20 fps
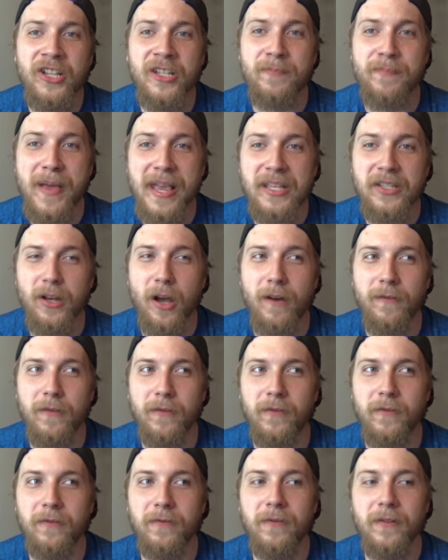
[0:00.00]
that's based off
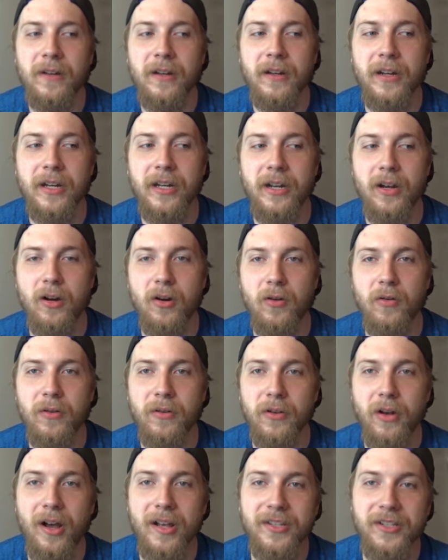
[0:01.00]
of, you know,
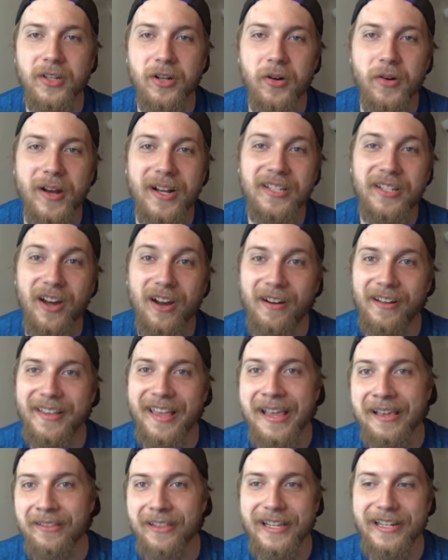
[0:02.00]
not so exotic
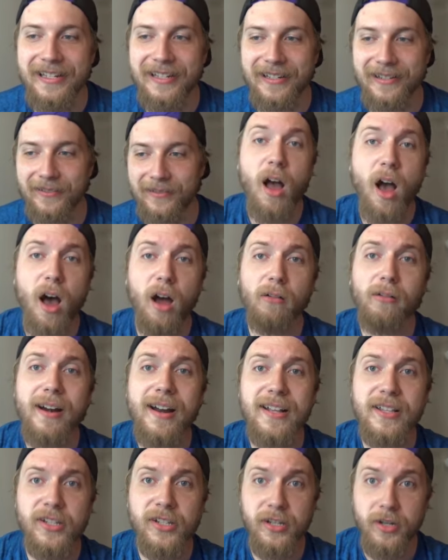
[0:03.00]
England.
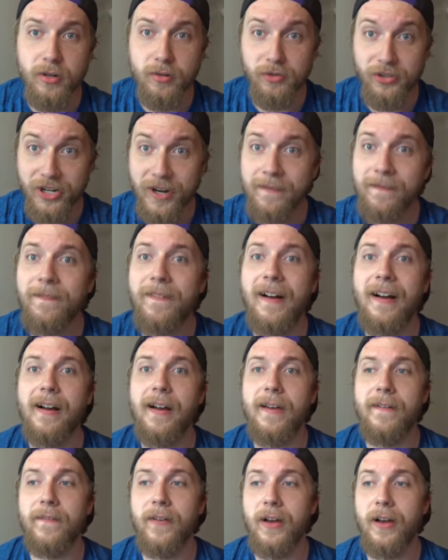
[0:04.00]
Alright, so Gen
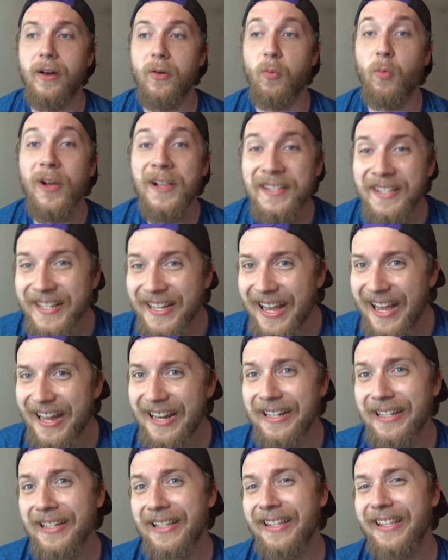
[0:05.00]
5, once
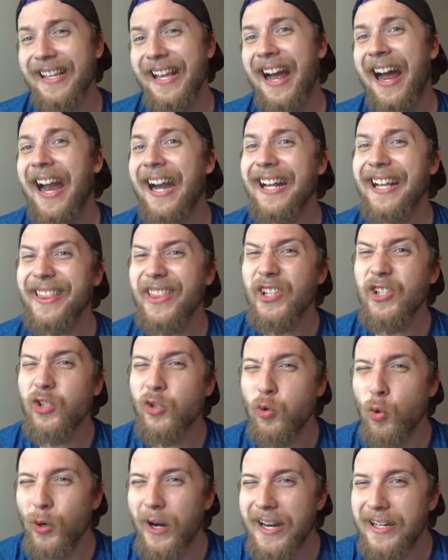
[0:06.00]
again, kind of get the
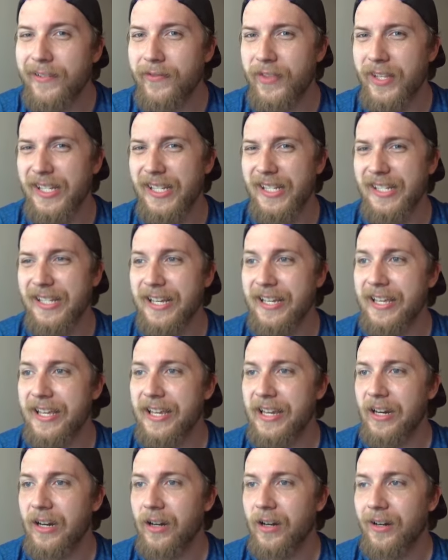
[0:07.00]
short end of the stick
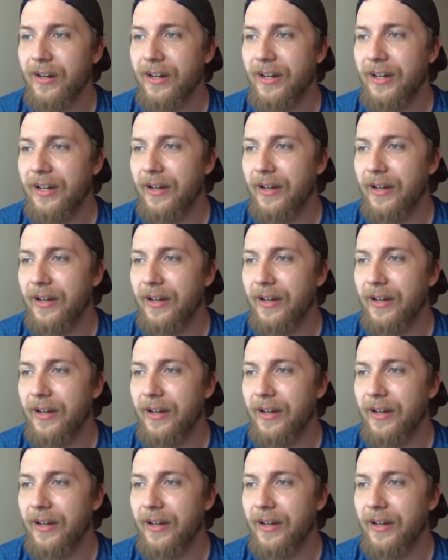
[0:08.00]
here,